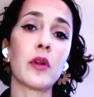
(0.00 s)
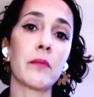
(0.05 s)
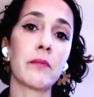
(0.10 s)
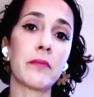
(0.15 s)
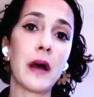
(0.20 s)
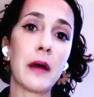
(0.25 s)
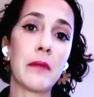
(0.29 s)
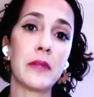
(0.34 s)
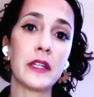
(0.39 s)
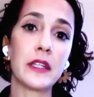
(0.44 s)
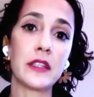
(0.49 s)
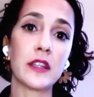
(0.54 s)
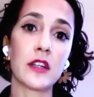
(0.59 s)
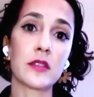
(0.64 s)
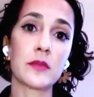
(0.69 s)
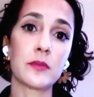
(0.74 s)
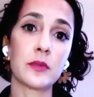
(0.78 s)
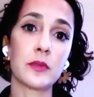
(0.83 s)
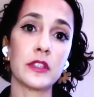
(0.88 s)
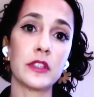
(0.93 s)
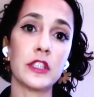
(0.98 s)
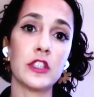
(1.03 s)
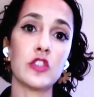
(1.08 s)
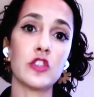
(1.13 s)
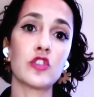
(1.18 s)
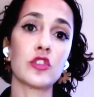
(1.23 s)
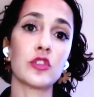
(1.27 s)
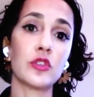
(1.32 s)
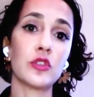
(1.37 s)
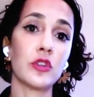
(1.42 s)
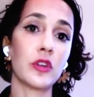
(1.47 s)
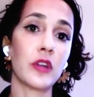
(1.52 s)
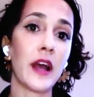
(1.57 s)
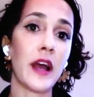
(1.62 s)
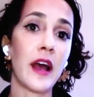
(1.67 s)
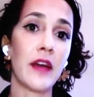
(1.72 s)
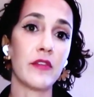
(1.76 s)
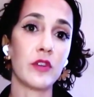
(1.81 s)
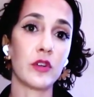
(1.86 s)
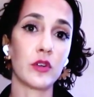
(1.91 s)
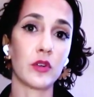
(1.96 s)
on public transportation. You don't
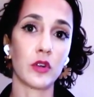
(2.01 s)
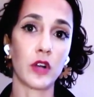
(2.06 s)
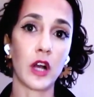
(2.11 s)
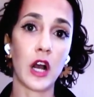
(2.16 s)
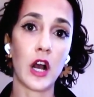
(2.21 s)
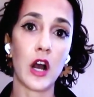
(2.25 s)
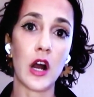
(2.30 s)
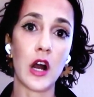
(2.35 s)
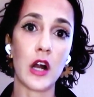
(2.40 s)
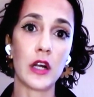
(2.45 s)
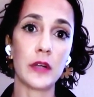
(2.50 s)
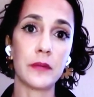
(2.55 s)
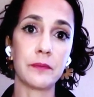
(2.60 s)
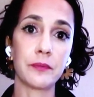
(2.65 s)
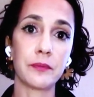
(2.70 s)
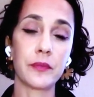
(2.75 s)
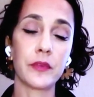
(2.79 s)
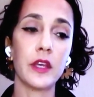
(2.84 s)
have your own car.